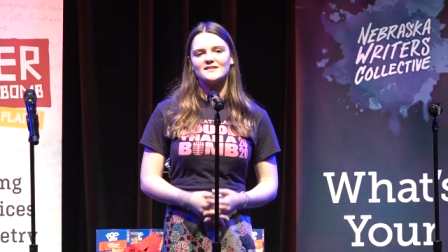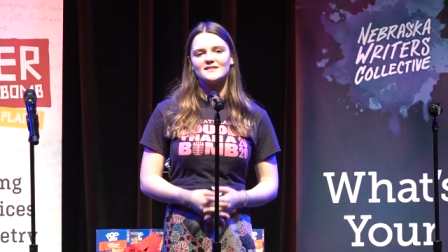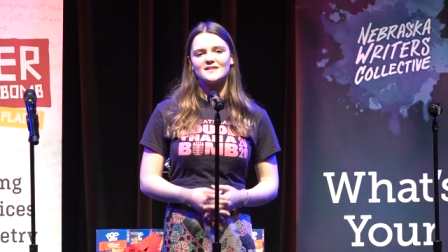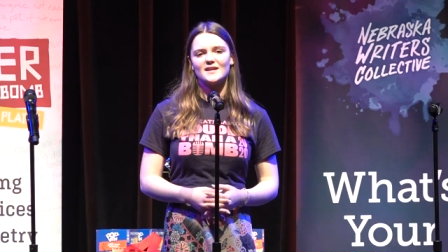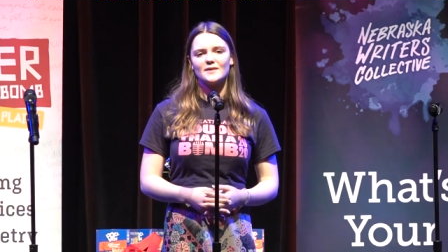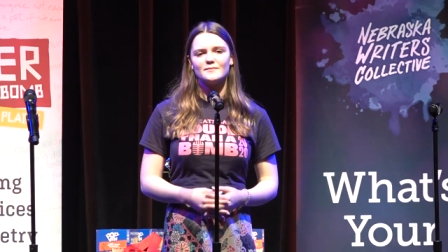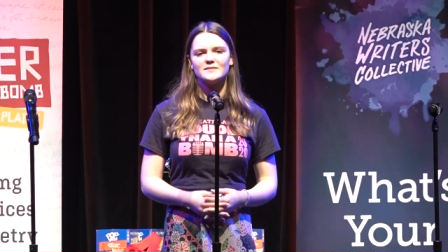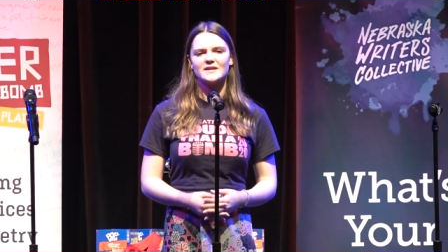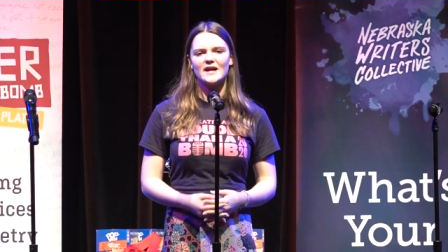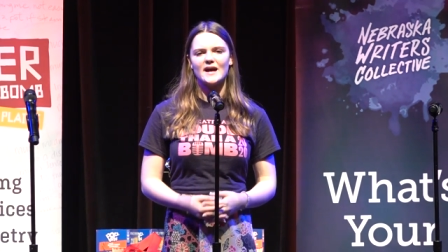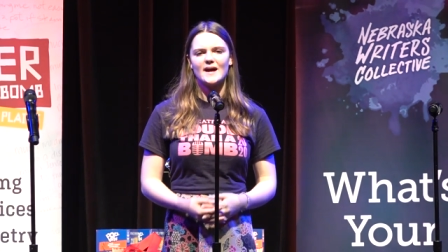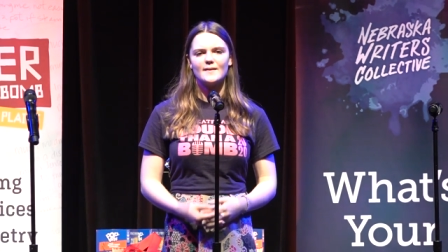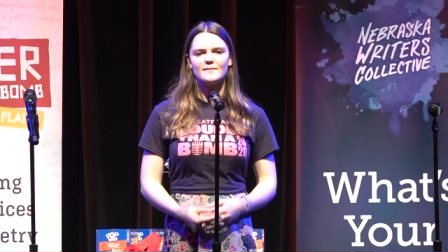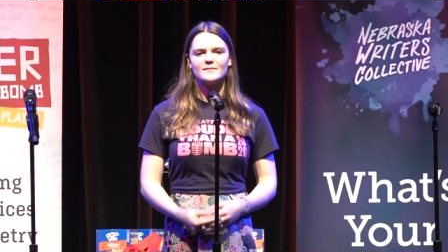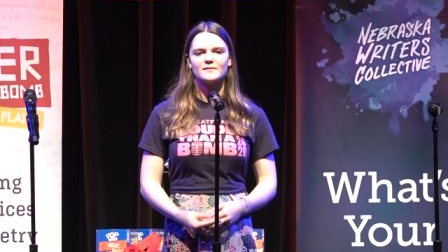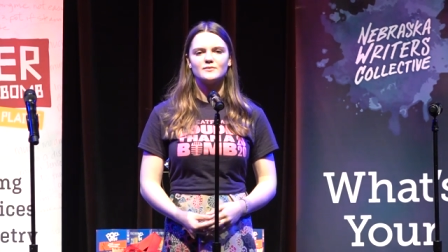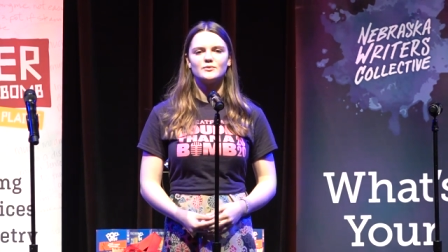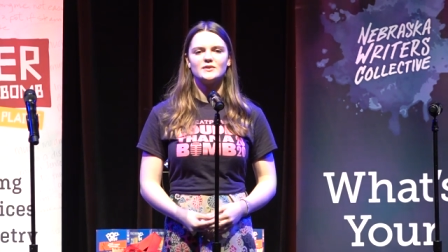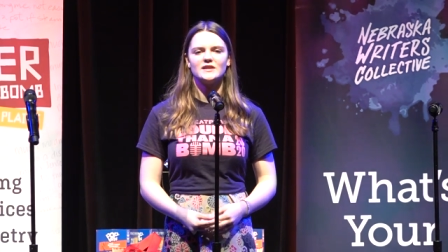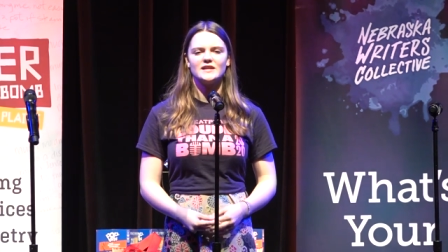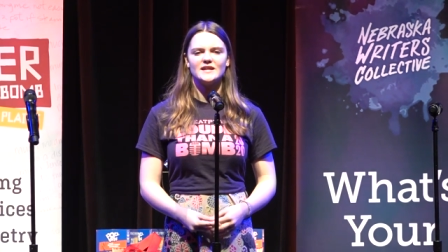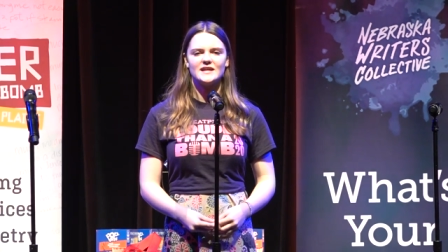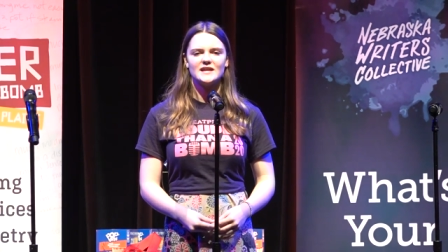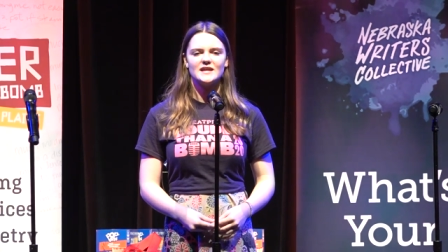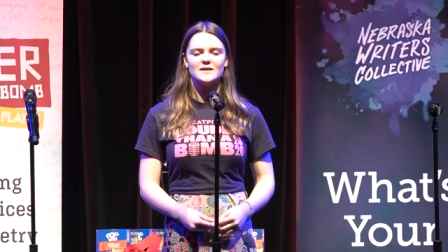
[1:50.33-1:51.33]
sometimes
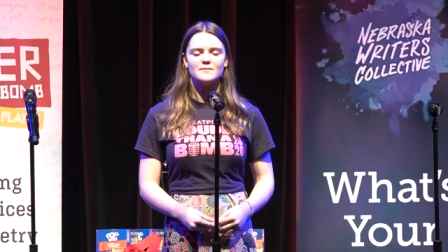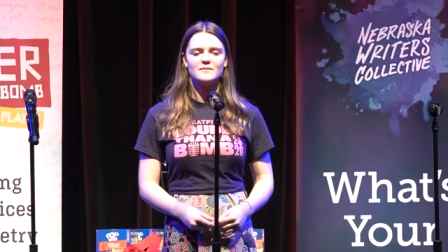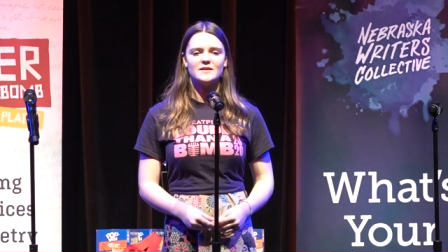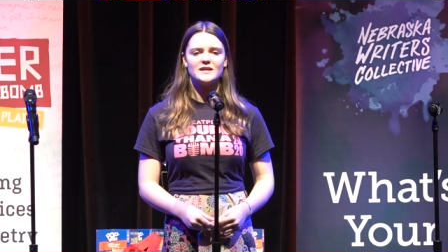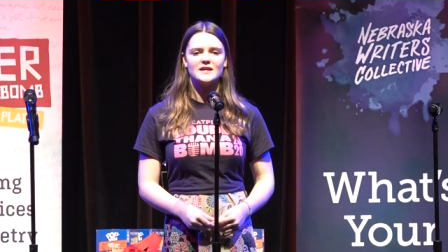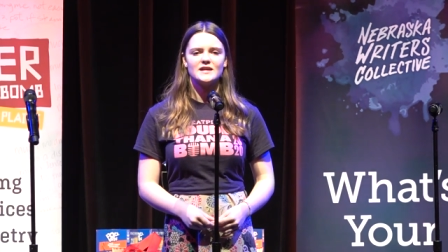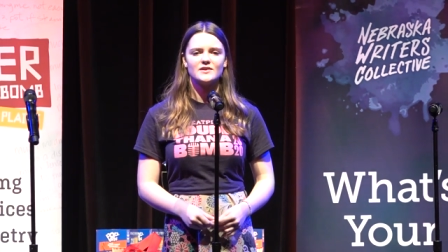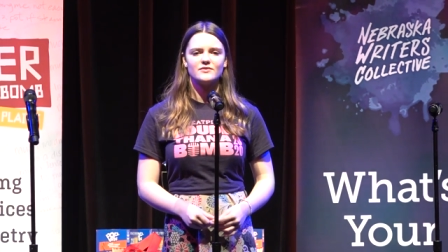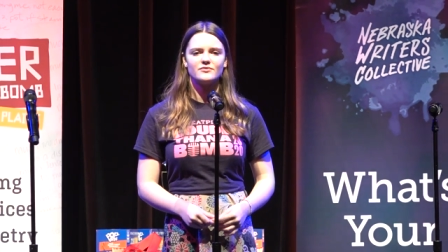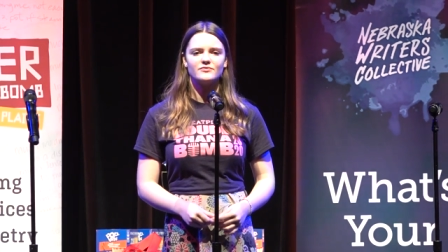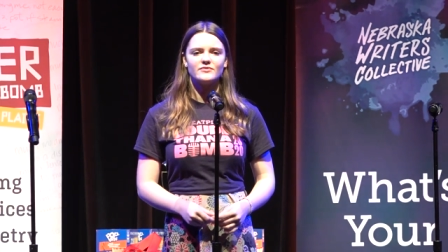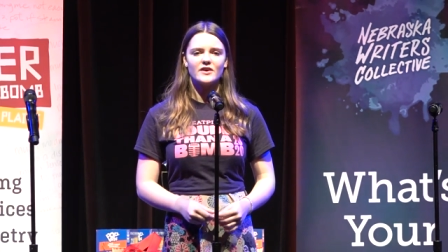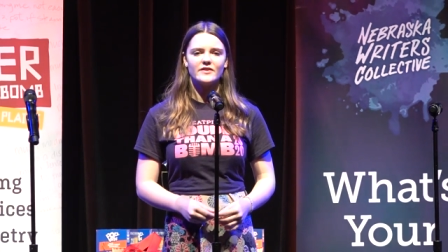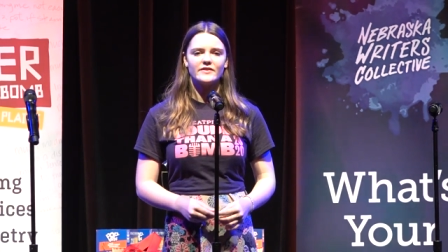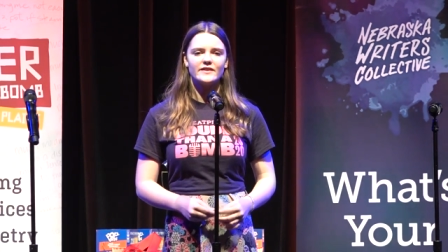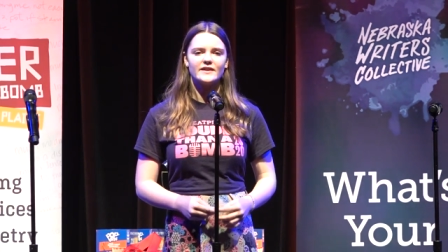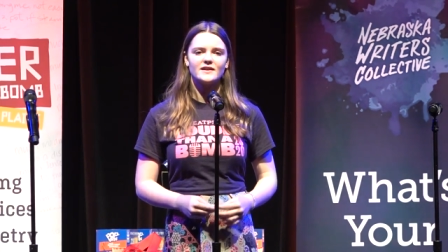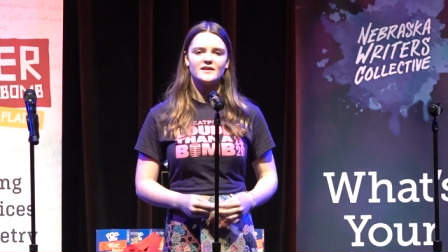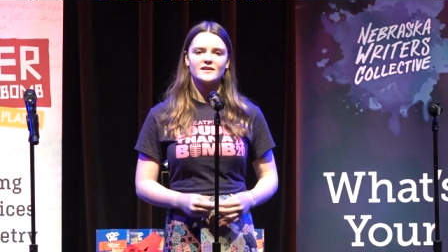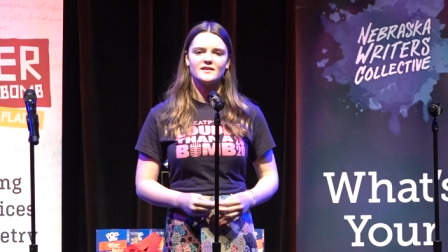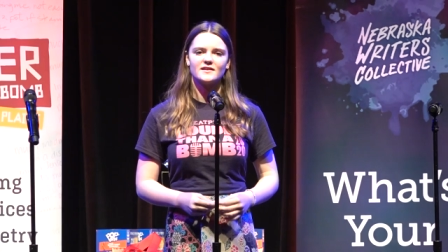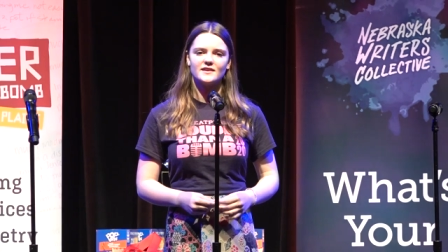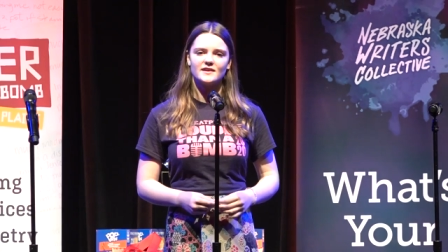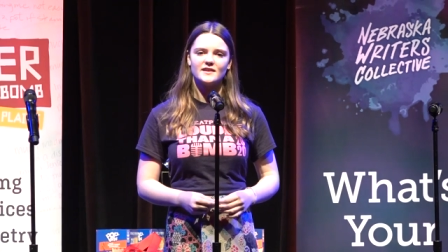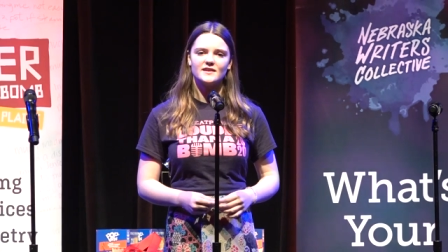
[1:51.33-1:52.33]
when he hit me, it felt like
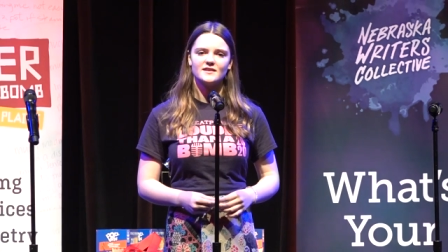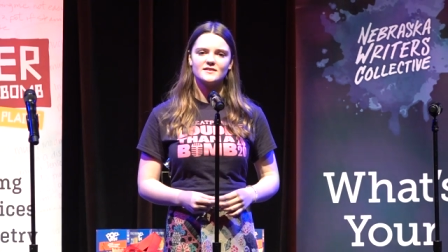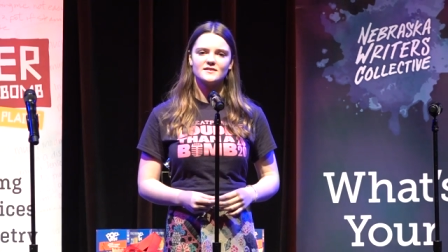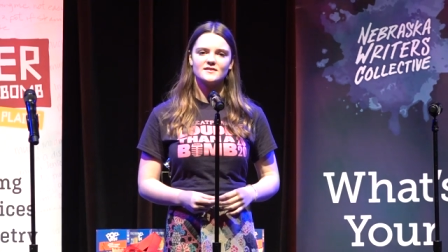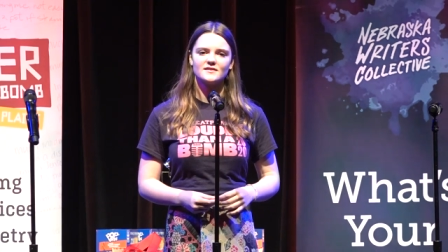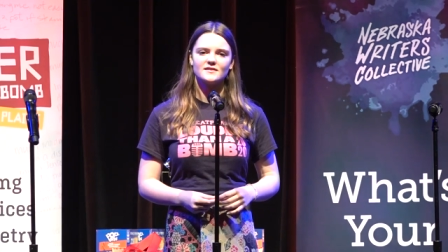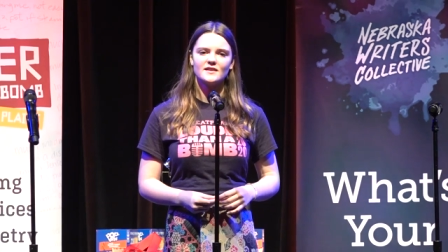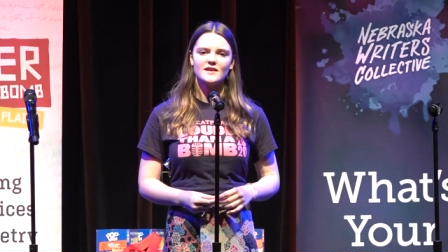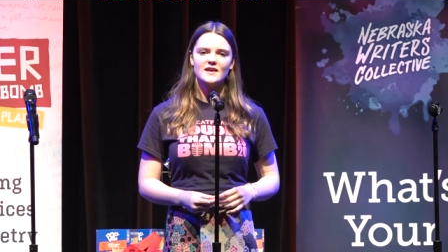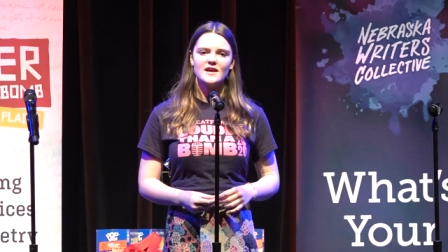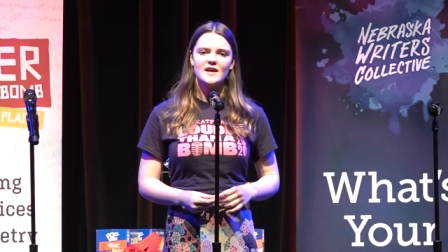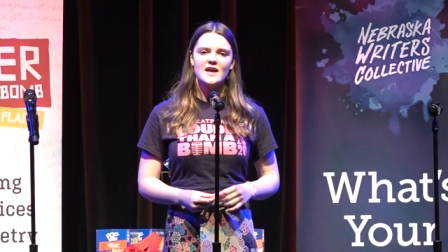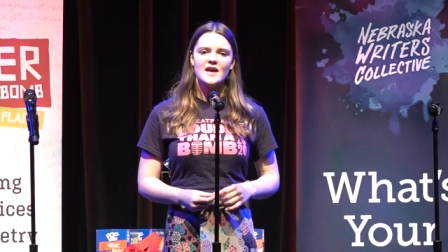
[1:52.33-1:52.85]
a kiss,